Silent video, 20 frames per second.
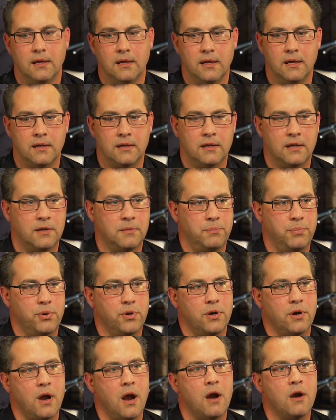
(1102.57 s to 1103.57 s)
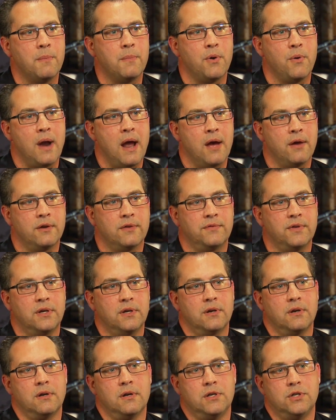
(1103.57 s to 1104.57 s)
and, and put our arm around of
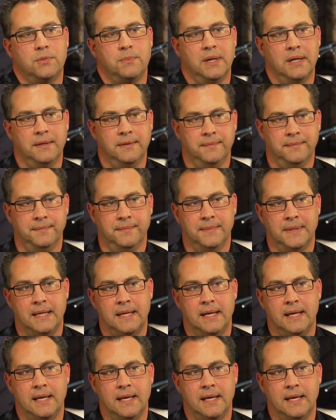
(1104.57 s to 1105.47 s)
encouragement. Mm -hmm.